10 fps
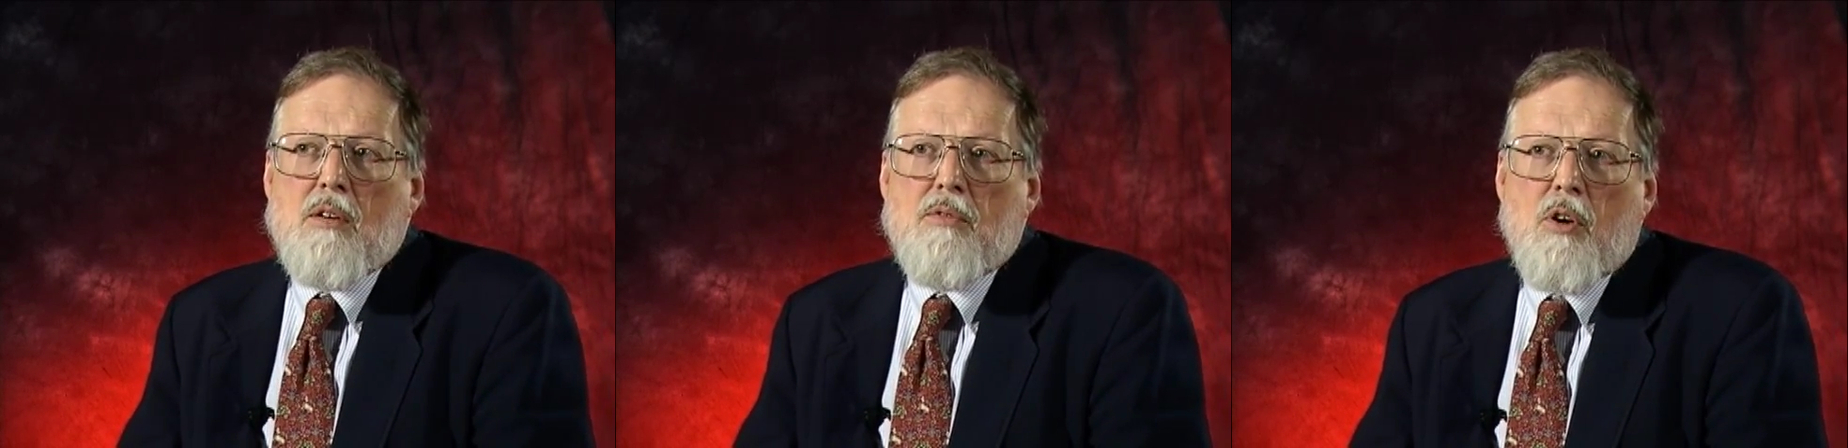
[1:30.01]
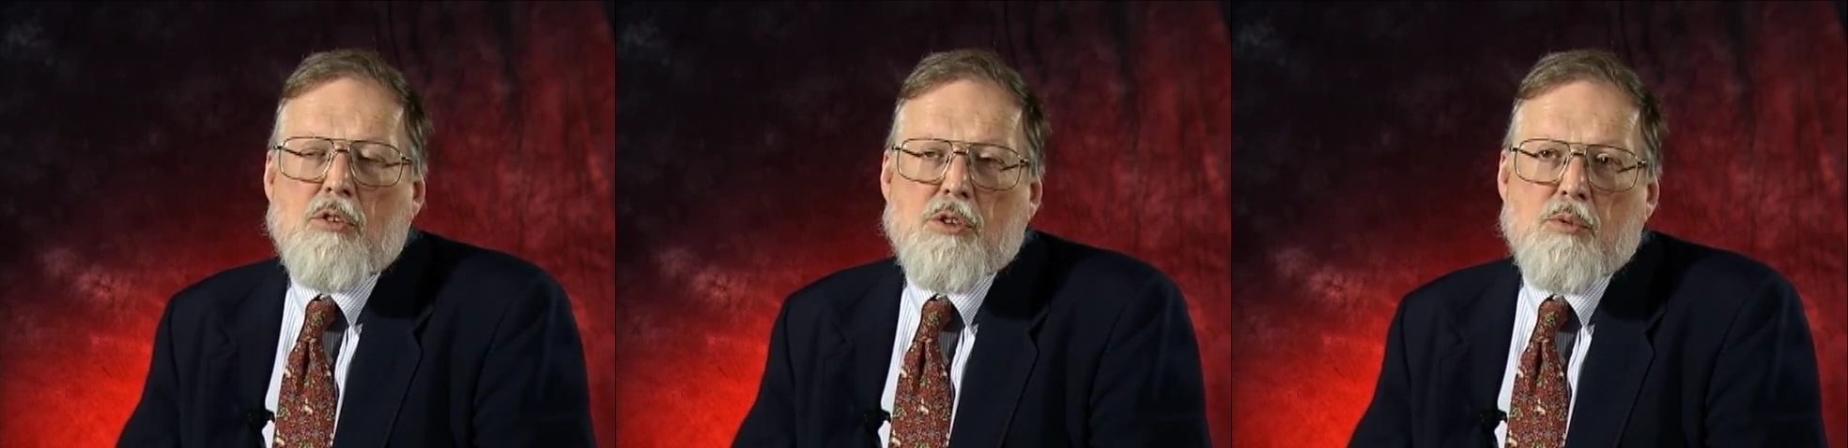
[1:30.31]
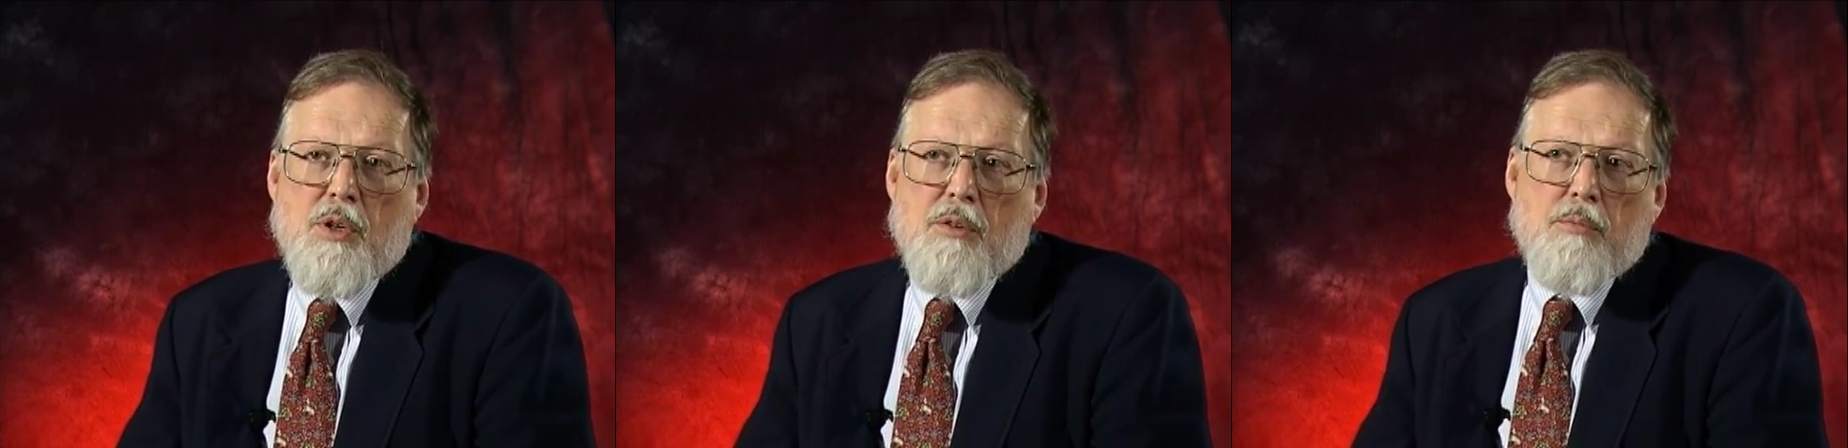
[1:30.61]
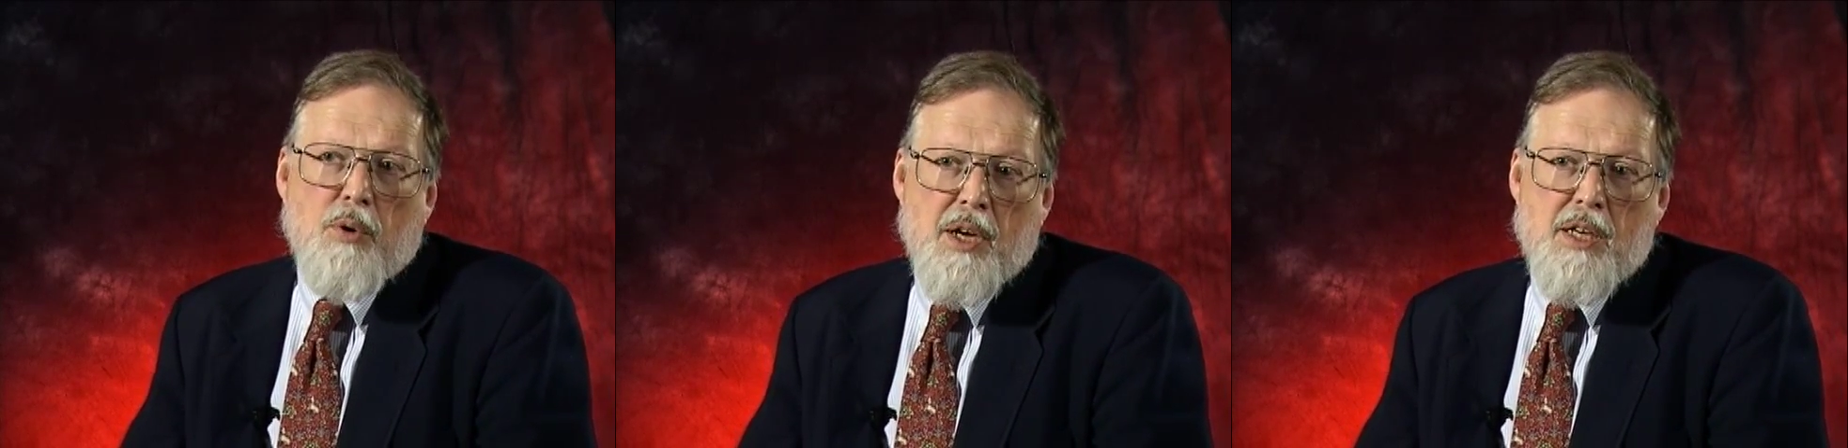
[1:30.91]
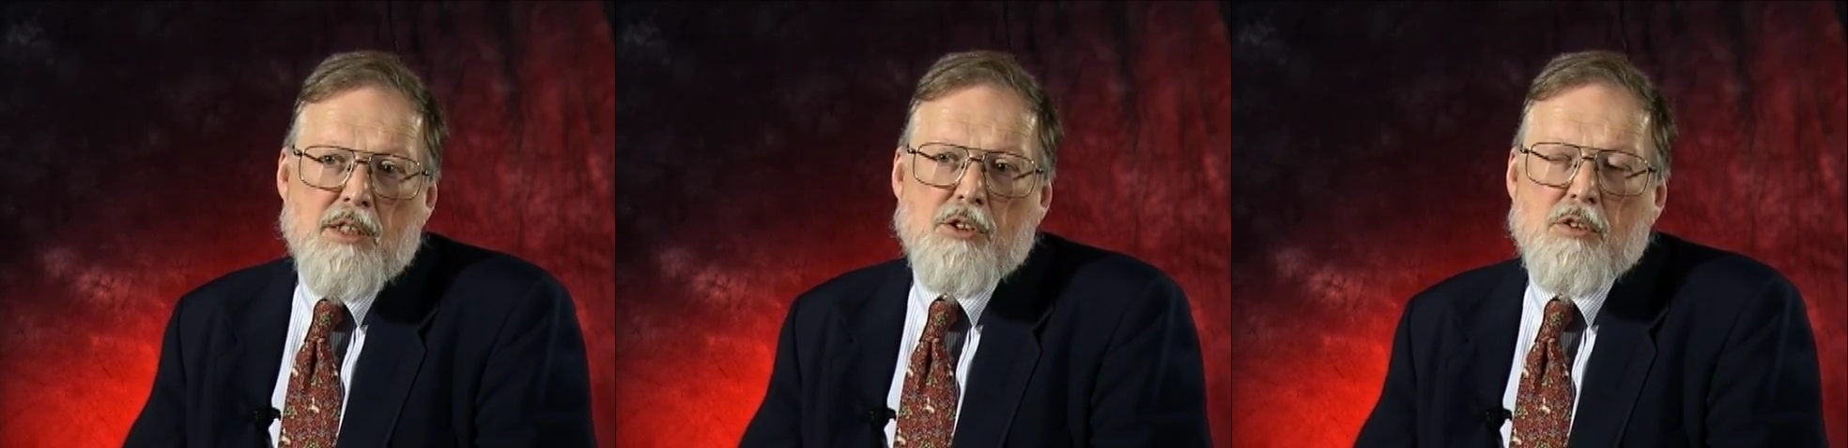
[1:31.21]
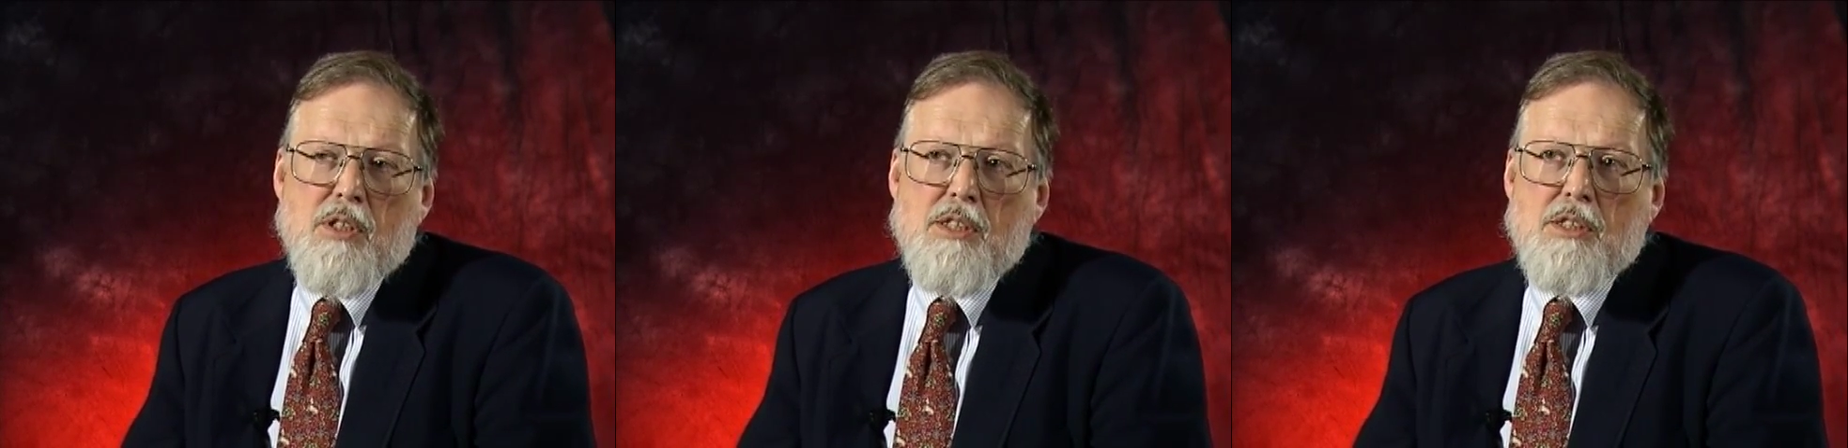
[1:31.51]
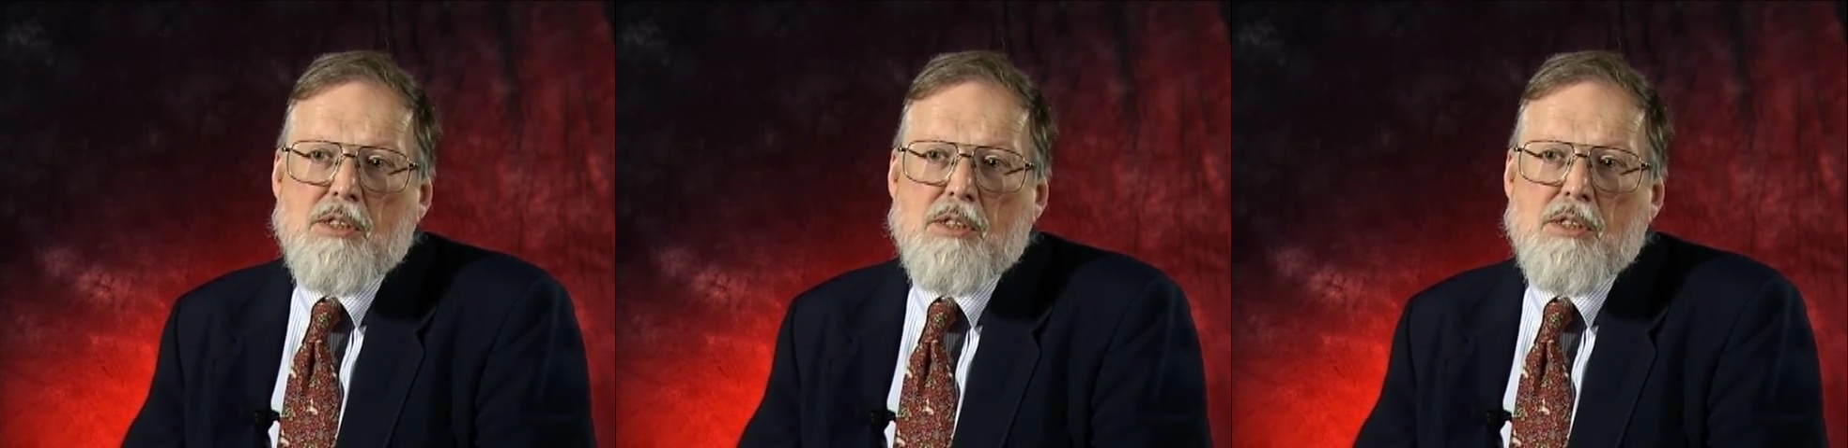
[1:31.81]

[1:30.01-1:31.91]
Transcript: folks with brain injuries.